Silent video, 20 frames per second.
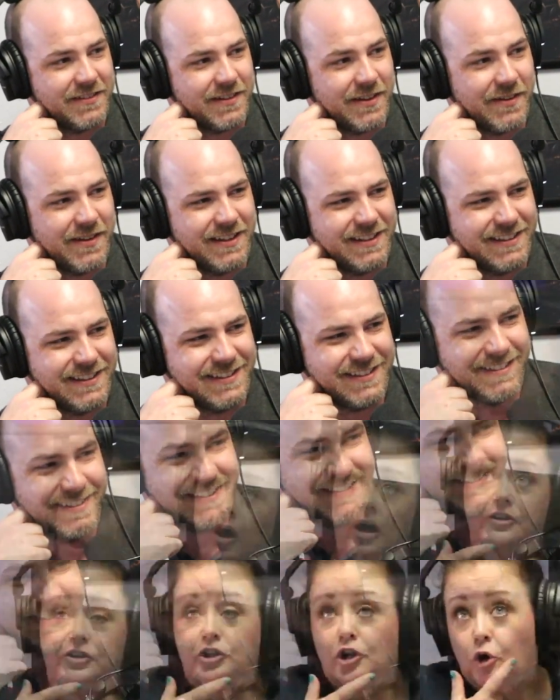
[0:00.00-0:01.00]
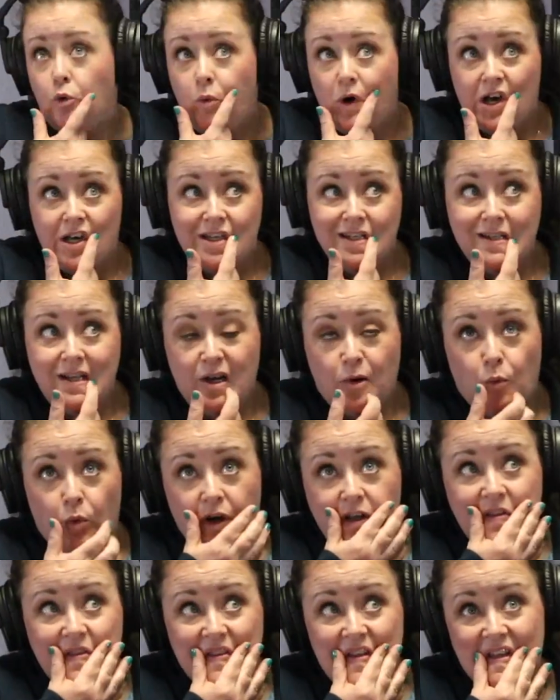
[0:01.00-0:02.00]
Yeah.
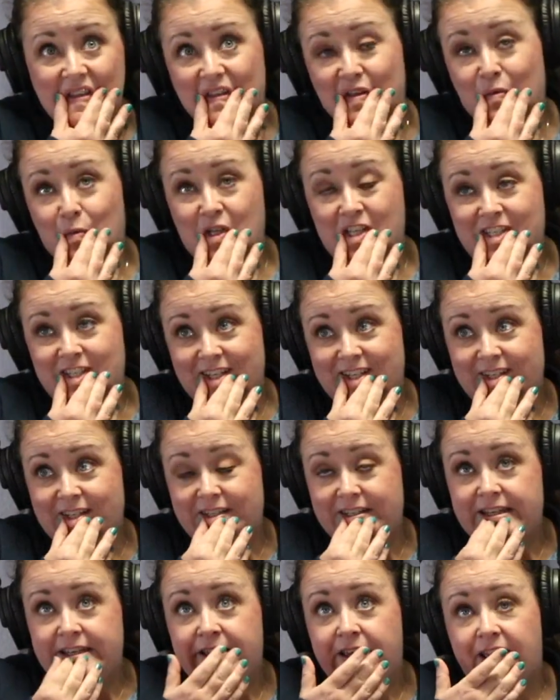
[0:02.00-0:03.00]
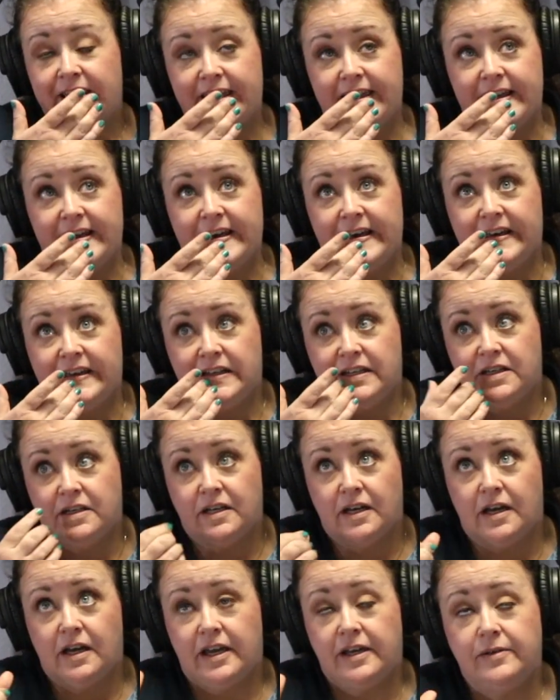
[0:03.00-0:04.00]
One thing that we did,
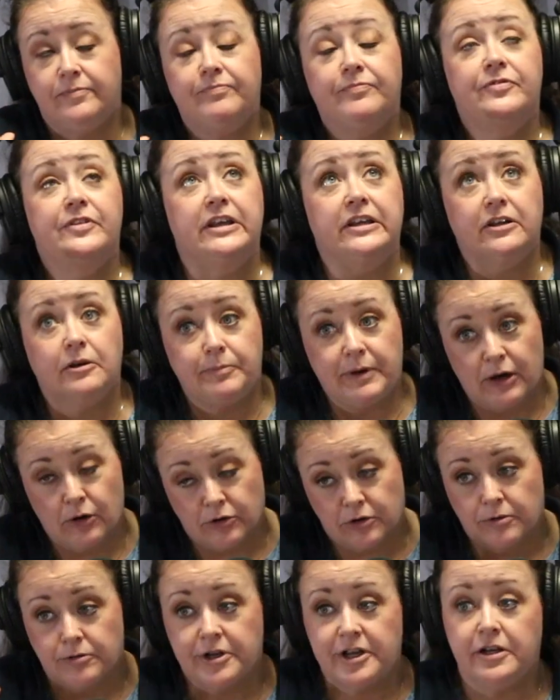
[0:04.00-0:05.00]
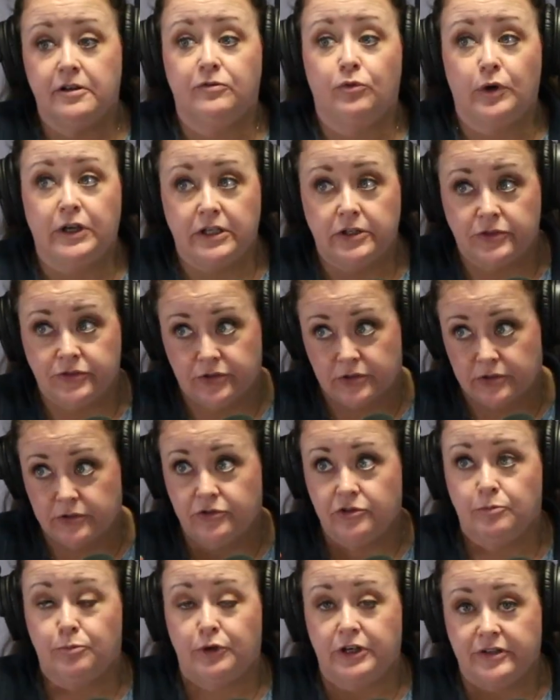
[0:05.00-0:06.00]
and I think about creative ways
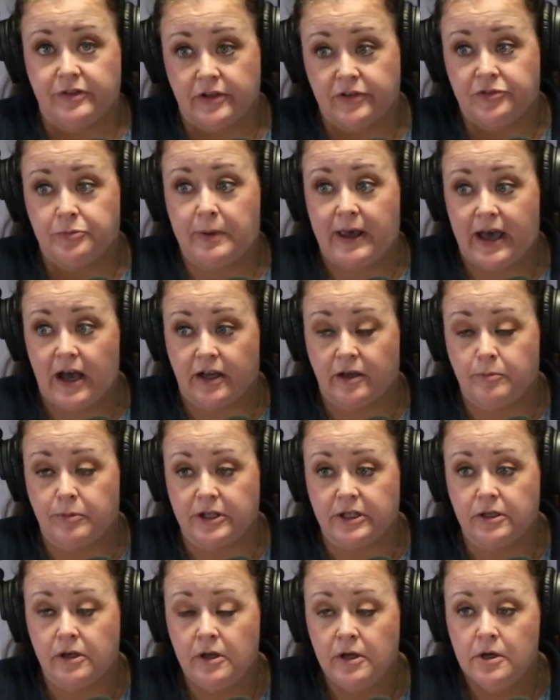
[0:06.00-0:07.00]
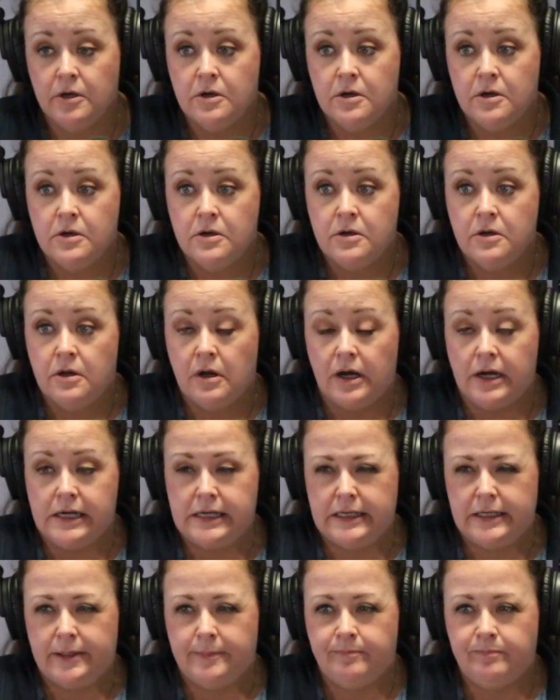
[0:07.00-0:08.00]
to bring this back, but
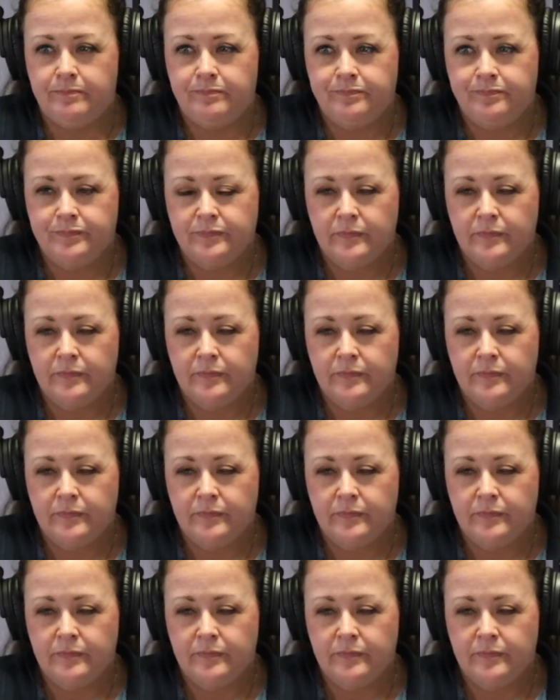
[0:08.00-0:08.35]
I'd